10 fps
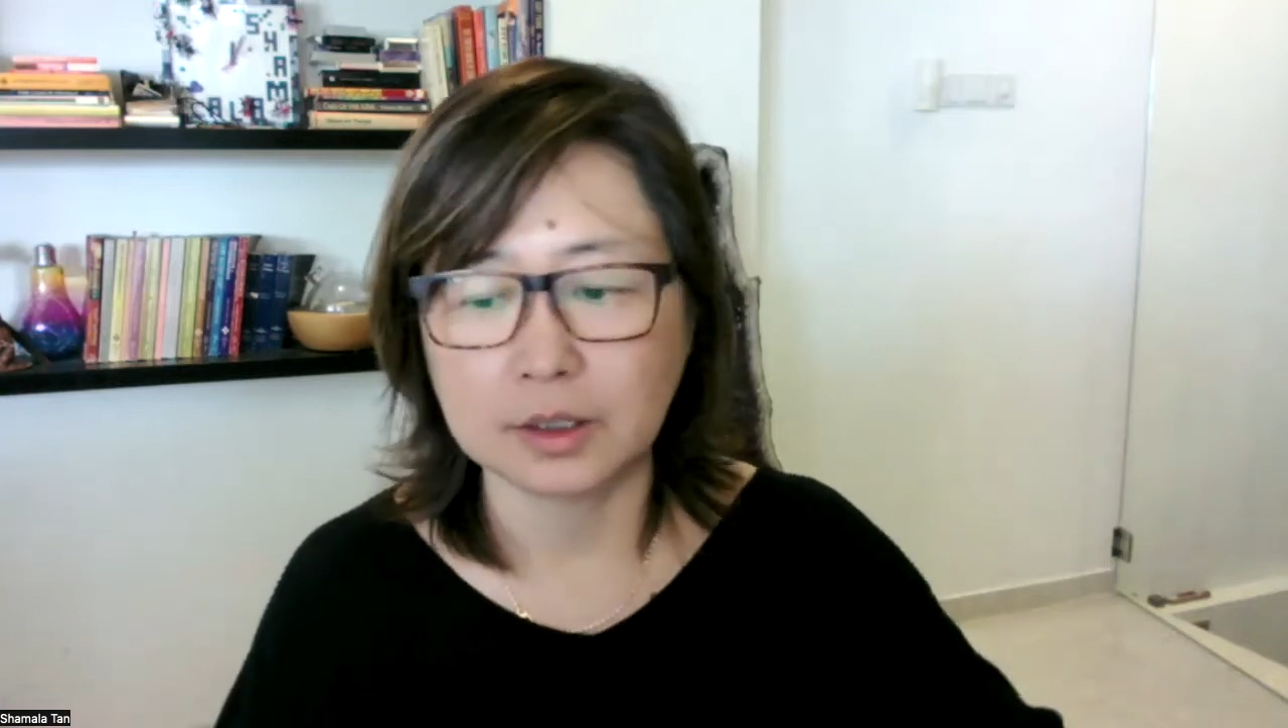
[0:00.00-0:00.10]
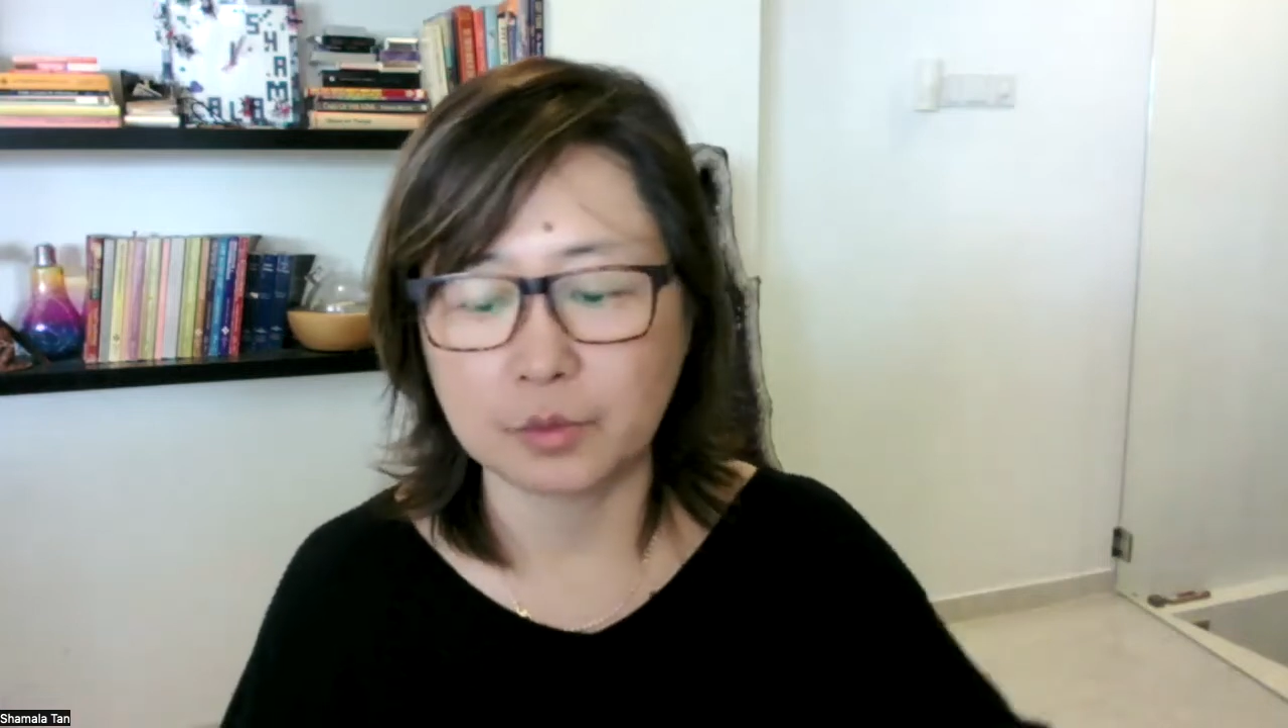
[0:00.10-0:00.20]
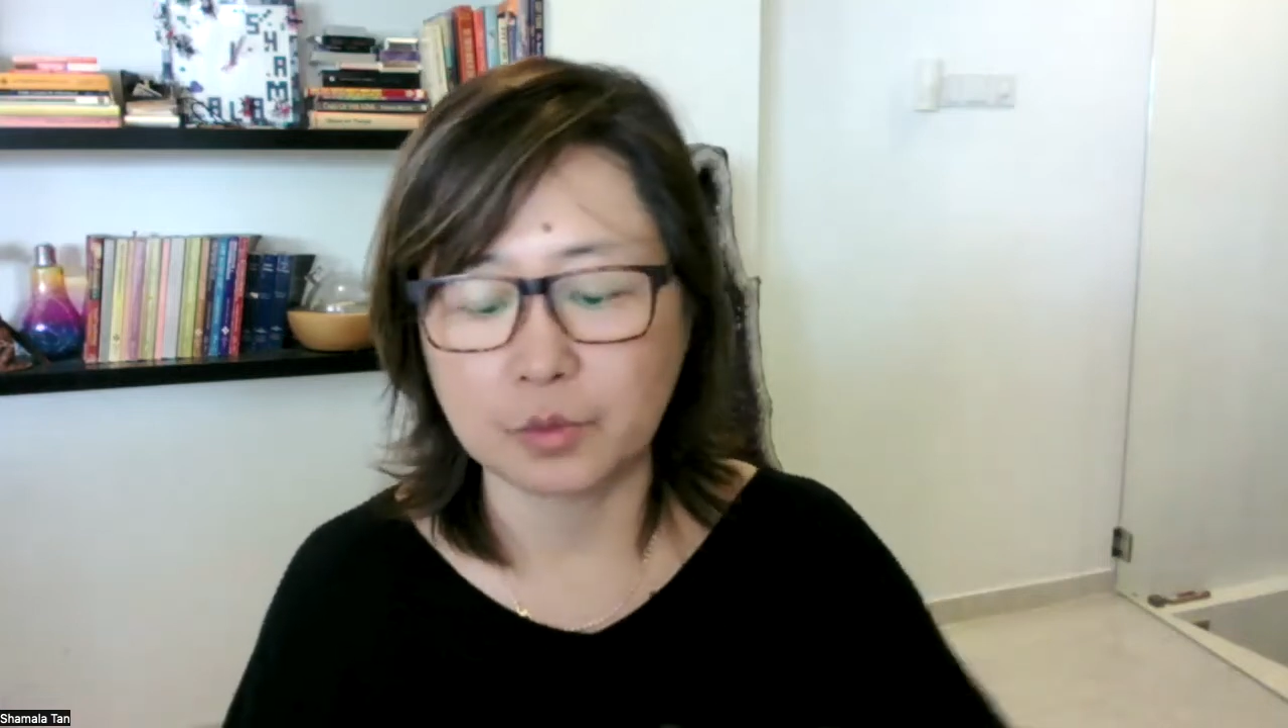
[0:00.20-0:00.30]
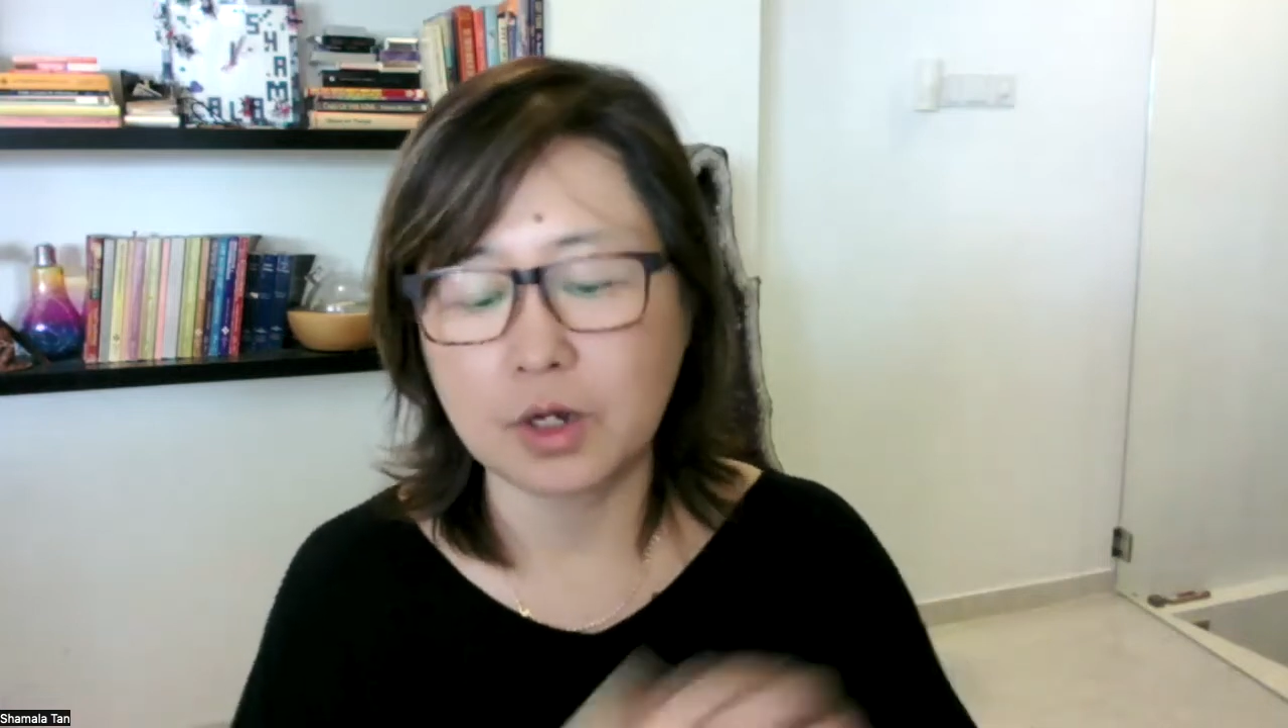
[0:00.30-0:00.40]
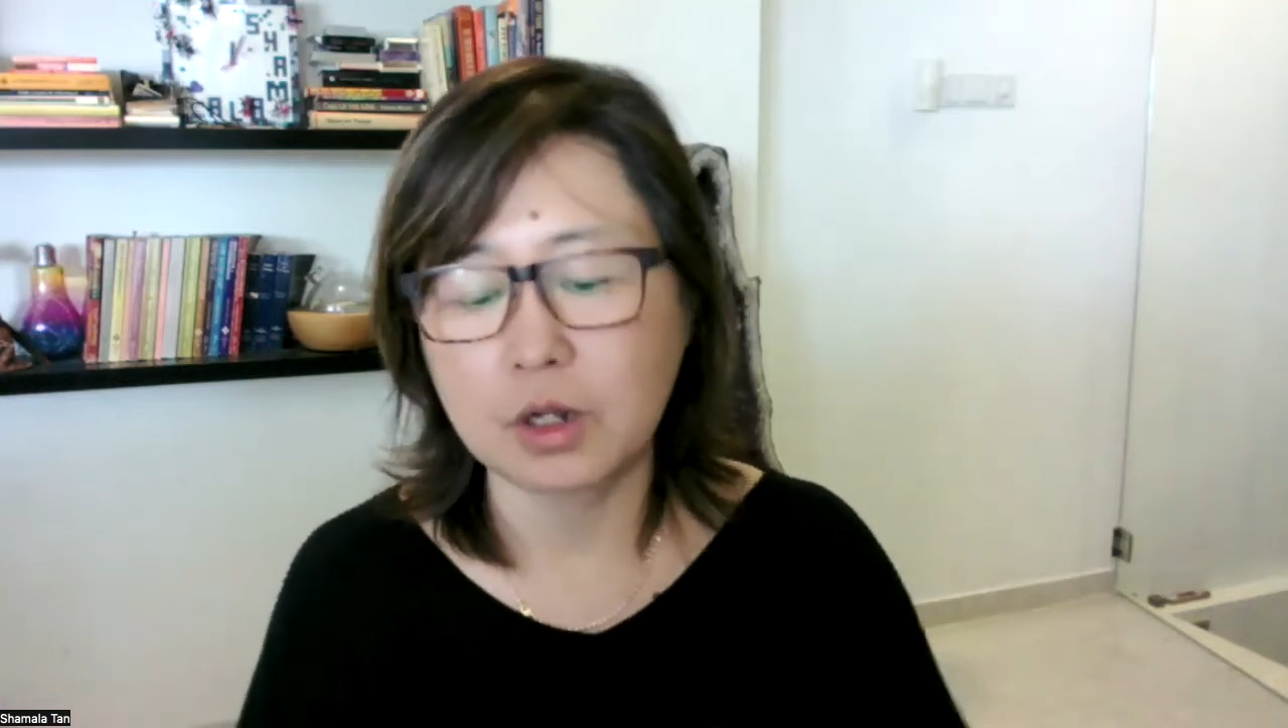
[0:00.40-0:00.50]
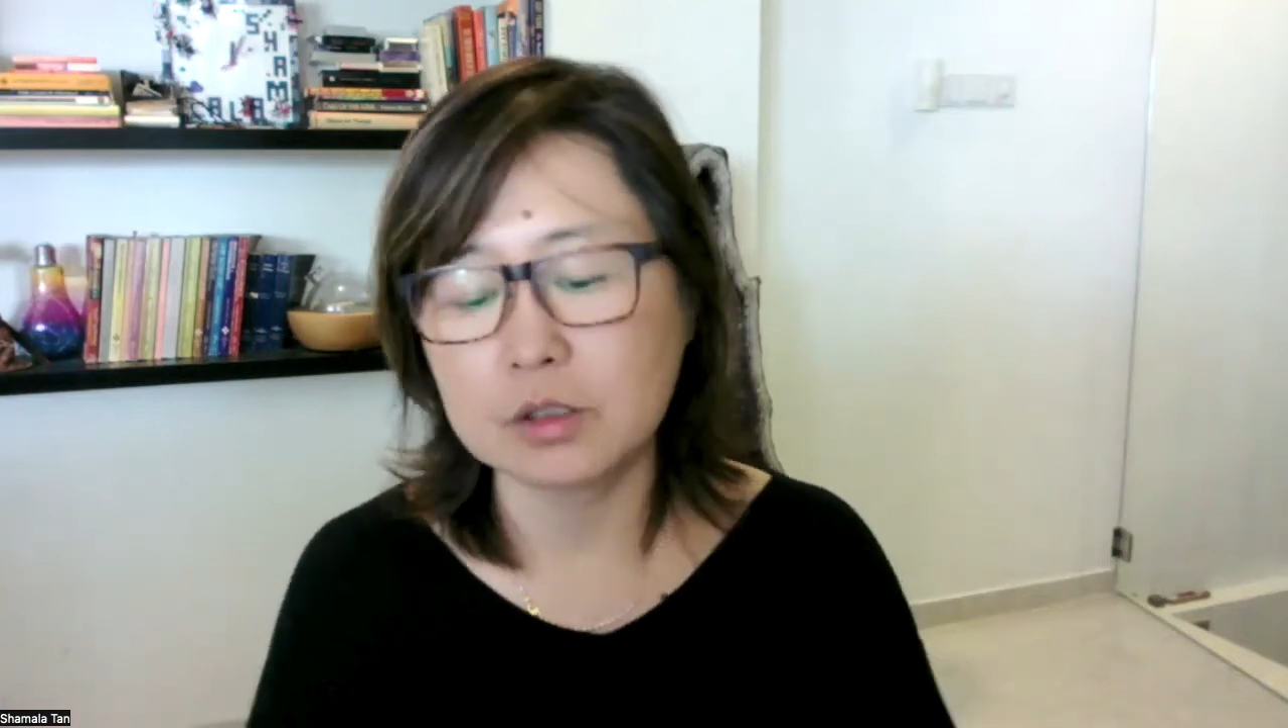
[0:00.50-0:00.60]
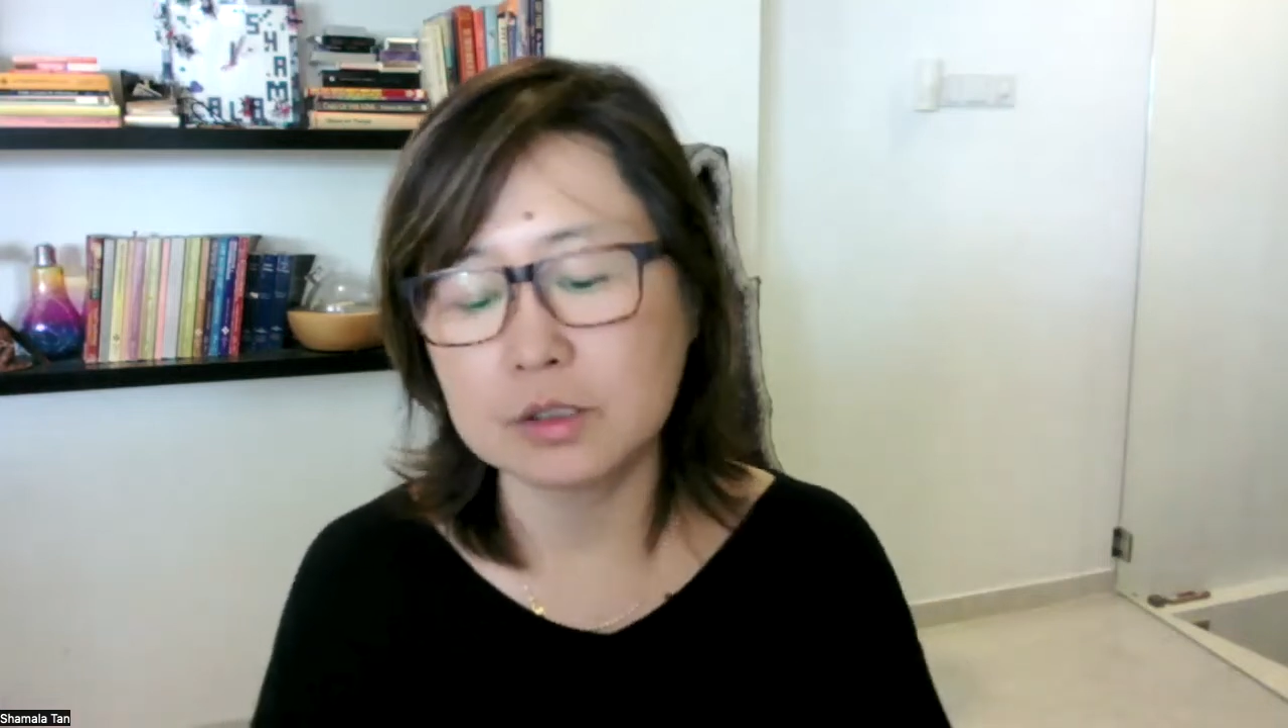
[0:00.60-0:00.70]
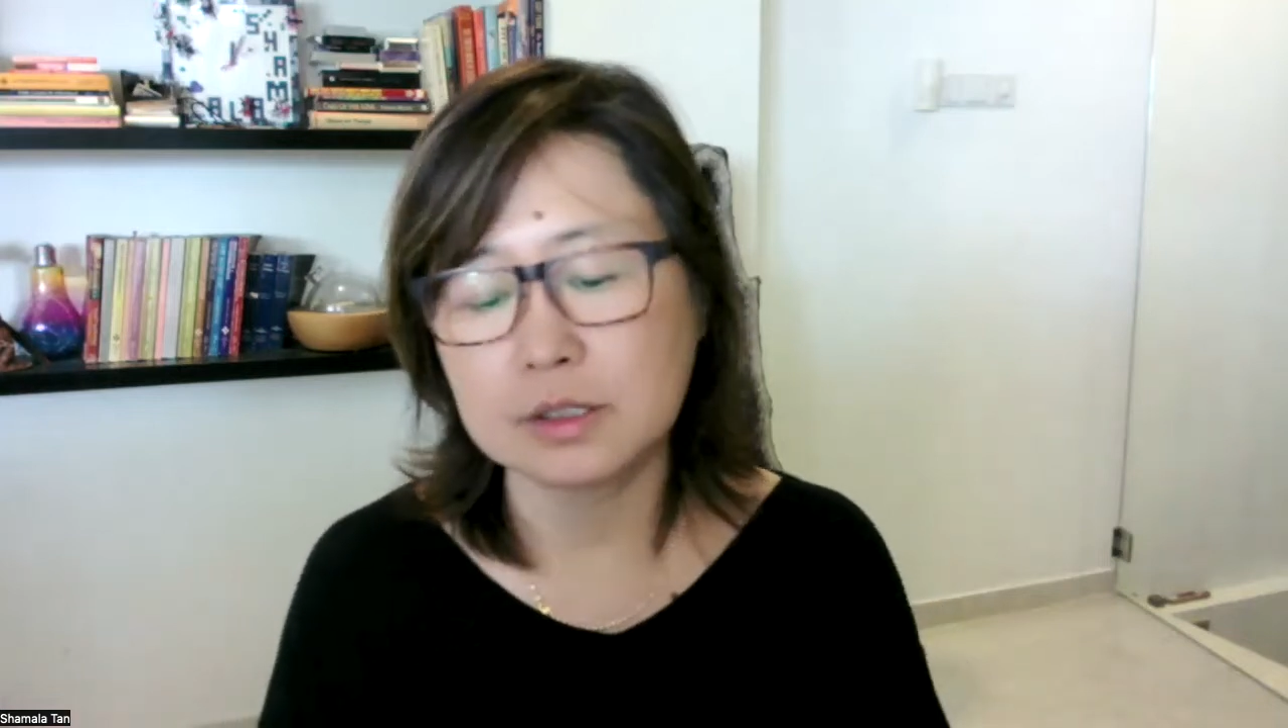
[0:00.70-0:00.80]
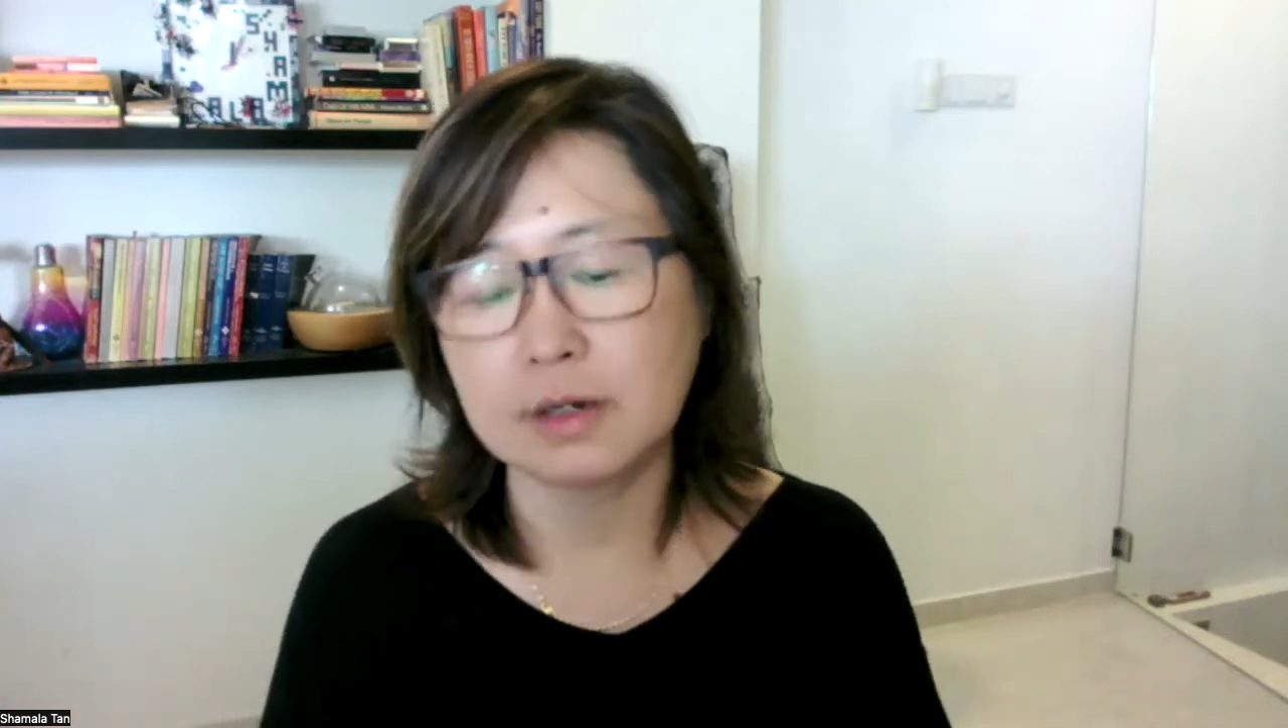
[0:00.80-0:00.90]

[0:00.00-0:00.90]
we also